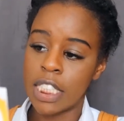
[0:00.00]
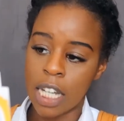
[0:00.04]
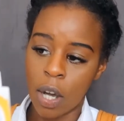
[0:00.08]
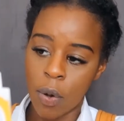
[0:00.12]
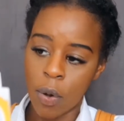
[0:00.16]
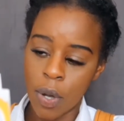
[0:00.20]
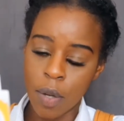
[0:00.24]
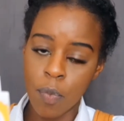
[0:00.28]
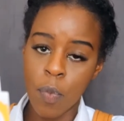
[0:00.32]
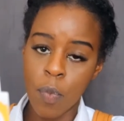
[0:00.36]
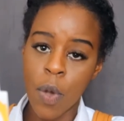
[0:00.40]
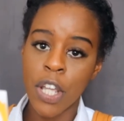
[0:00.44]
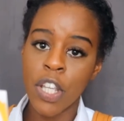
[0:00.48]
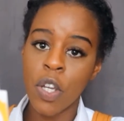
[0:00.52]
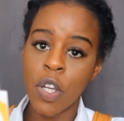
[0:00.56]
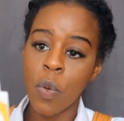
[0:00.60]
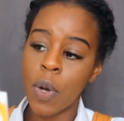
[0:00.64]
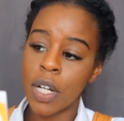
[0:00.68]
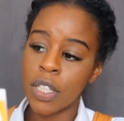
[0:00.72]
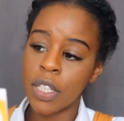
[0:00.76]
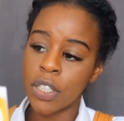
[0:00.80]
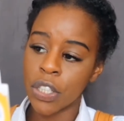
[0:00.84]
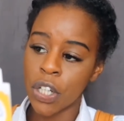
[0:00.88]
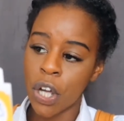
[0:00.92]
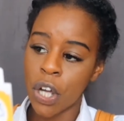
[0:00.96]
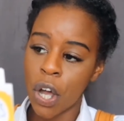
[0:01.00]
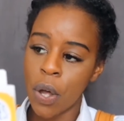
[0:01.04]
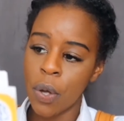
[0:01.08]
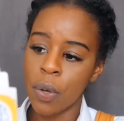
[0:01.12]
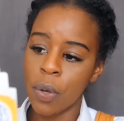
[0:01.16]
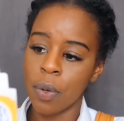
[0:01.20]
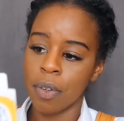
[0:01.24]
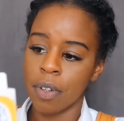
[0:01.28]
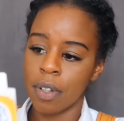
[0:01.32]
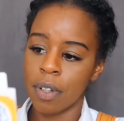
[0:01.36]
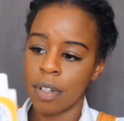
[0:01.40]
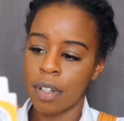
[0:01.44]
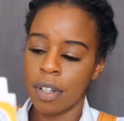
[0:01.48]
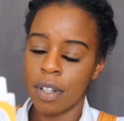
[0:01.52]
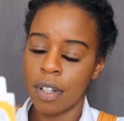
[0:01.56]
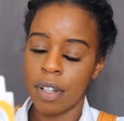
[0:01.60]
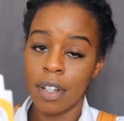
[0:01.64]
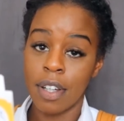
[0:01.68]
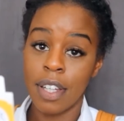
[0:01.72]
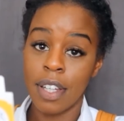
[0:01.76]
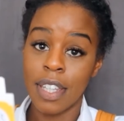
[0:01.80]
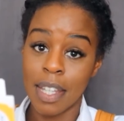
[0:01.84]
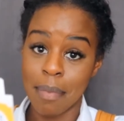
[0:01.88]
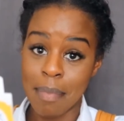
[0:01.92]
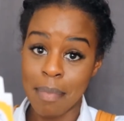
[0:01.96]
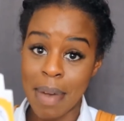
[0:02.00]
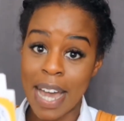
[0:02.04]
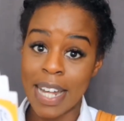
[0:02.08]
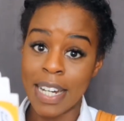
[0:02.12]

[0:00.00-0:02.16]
"Tell him where you want to go," the